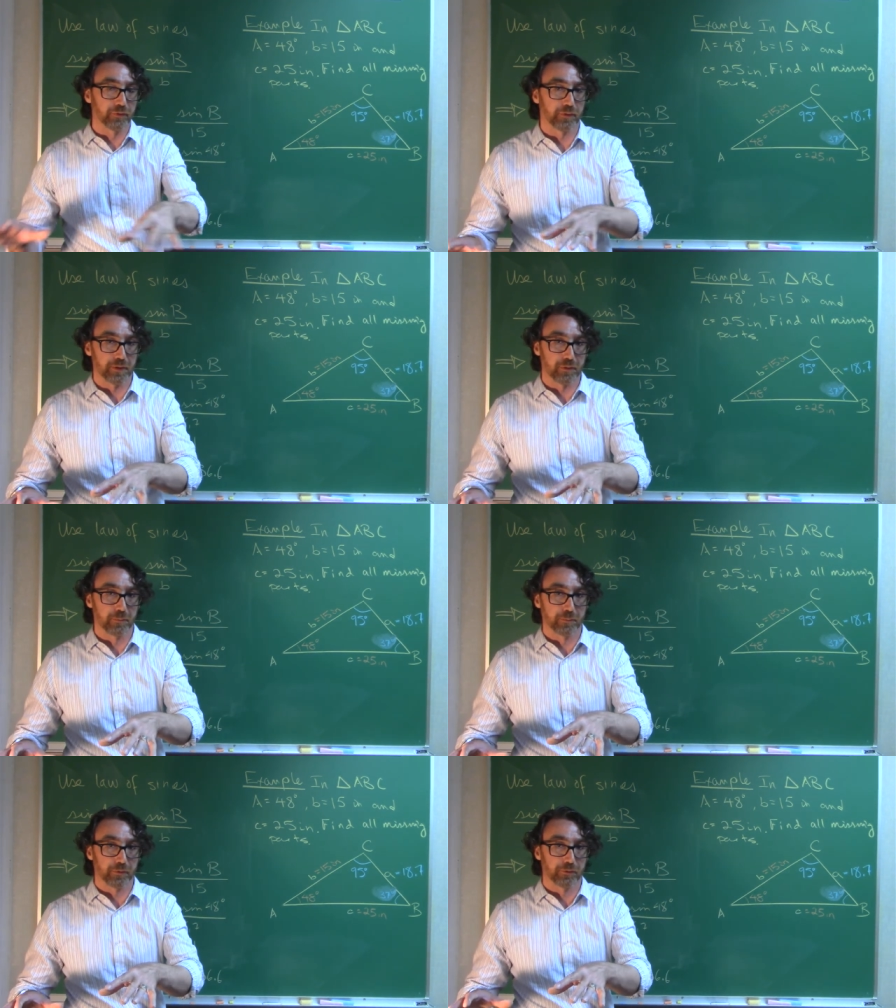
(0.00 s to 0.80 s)
theorems.
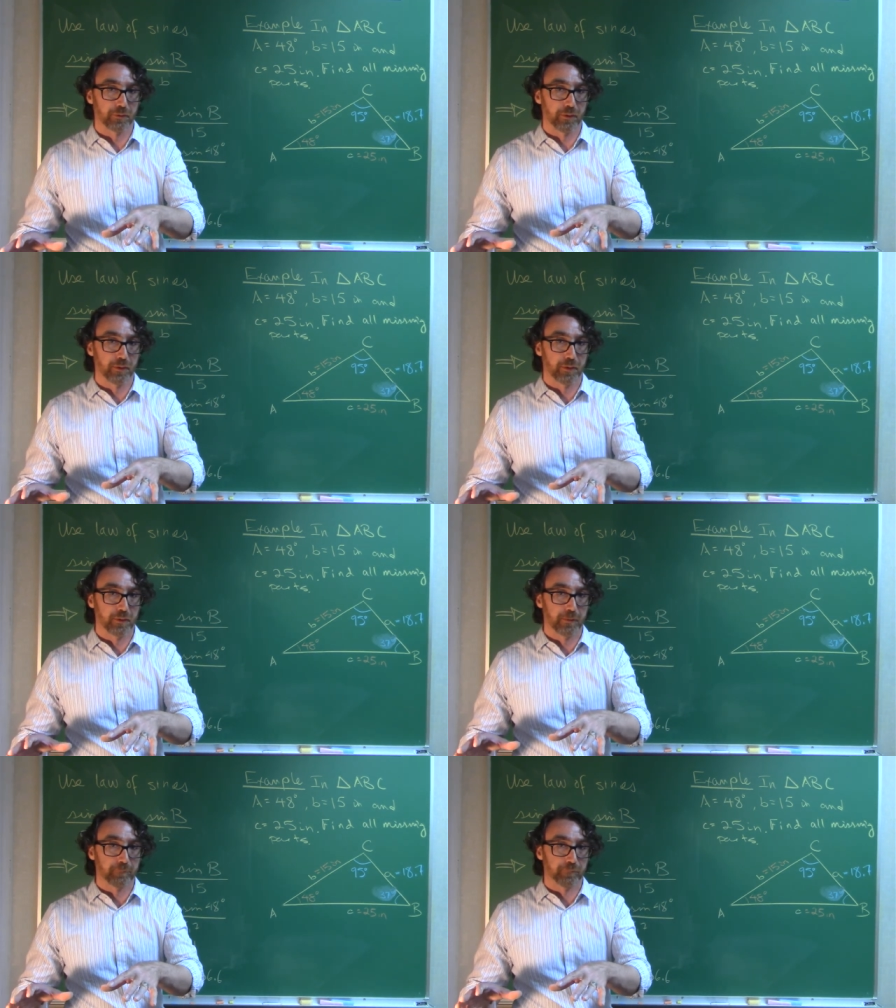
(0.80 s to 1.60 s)

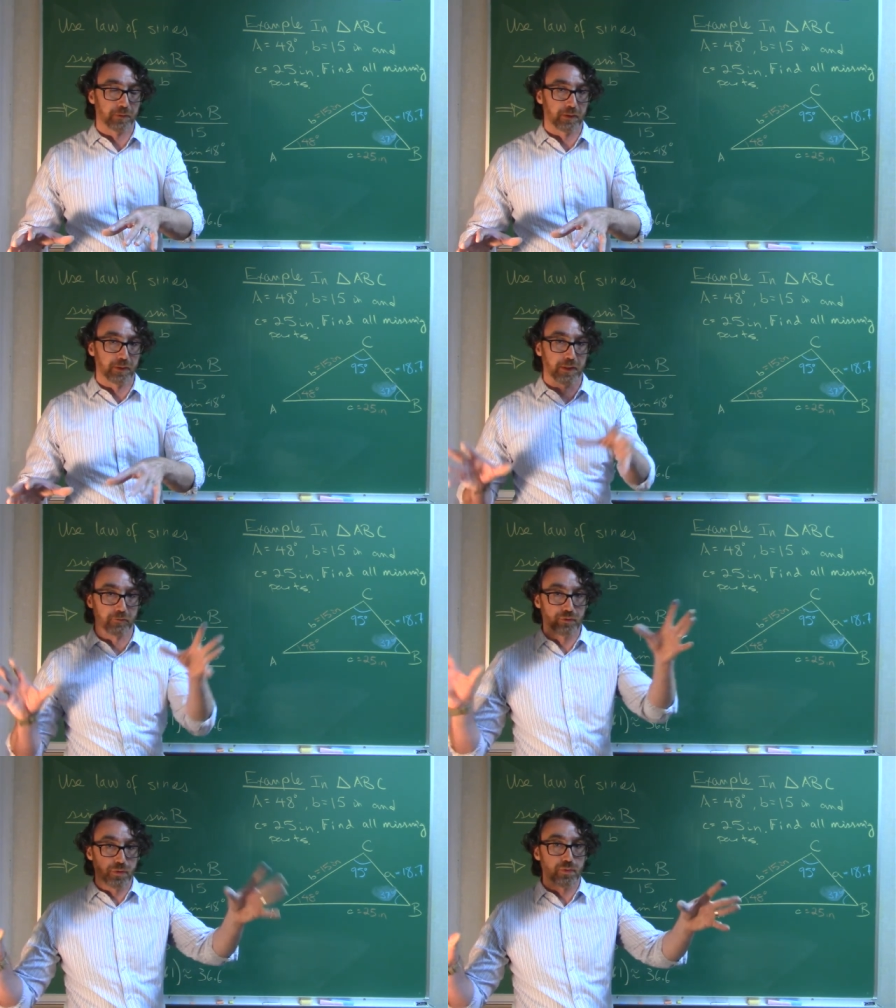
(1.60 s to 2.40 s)

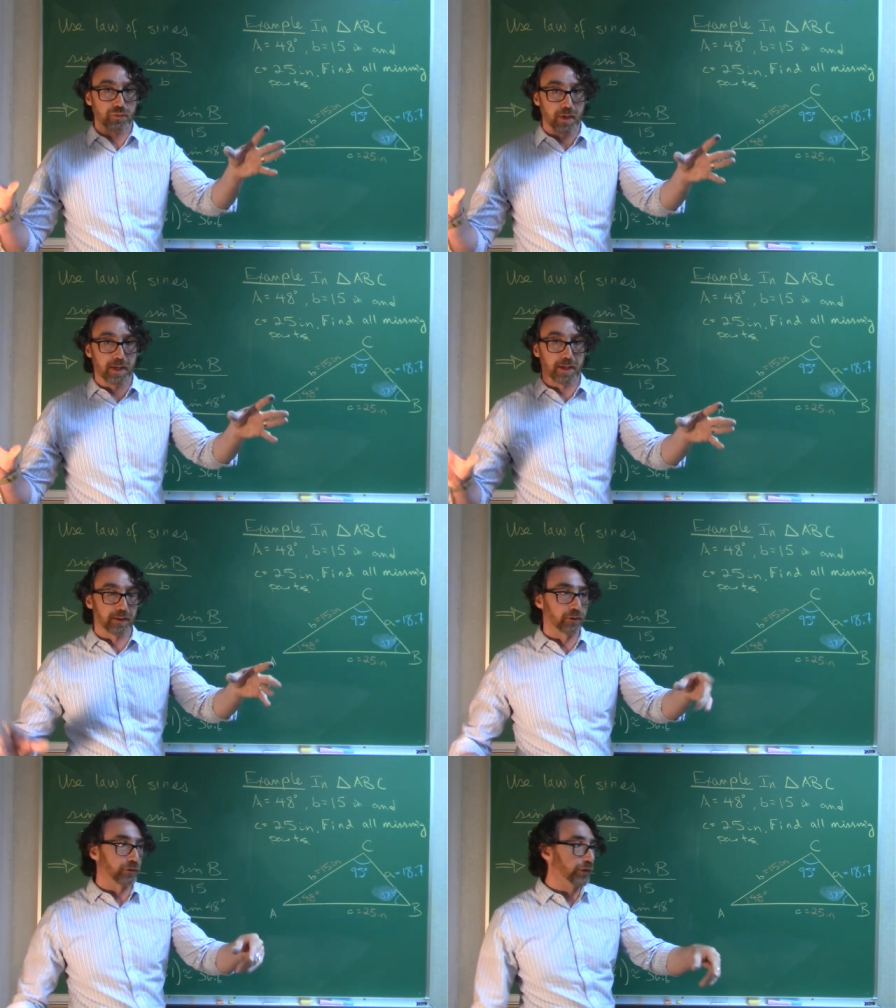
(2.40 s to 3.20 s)
If two
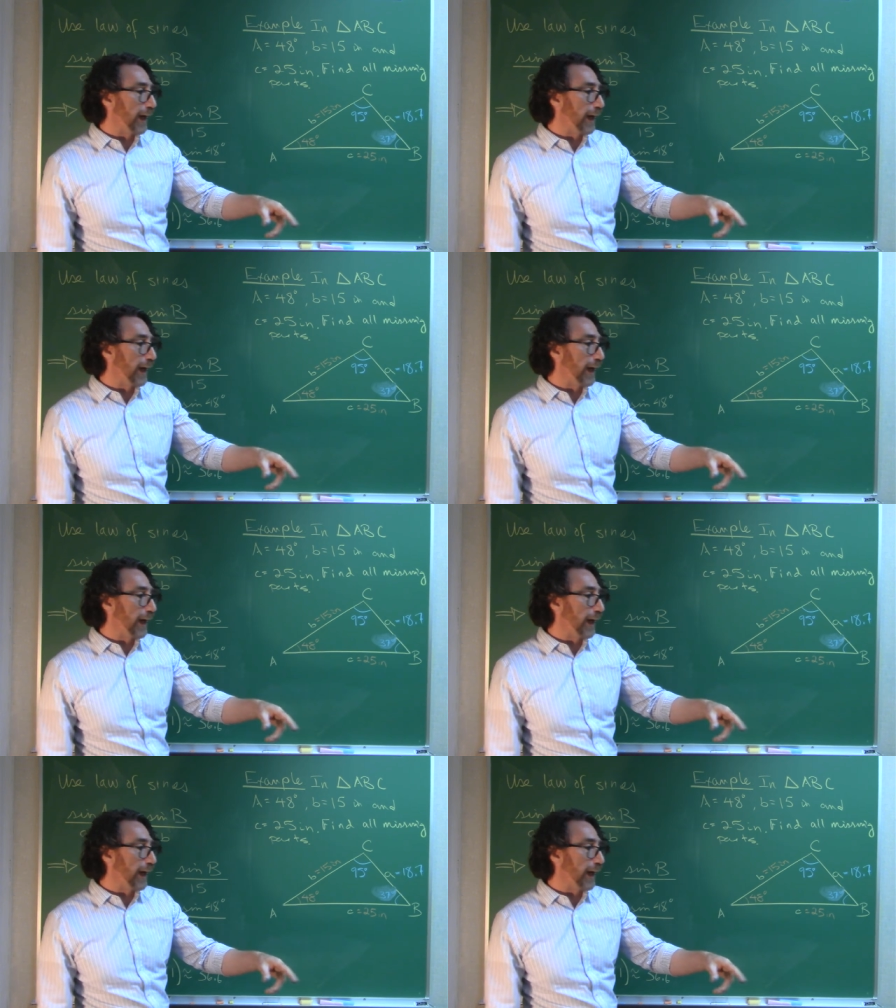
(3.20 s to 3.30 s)
triangles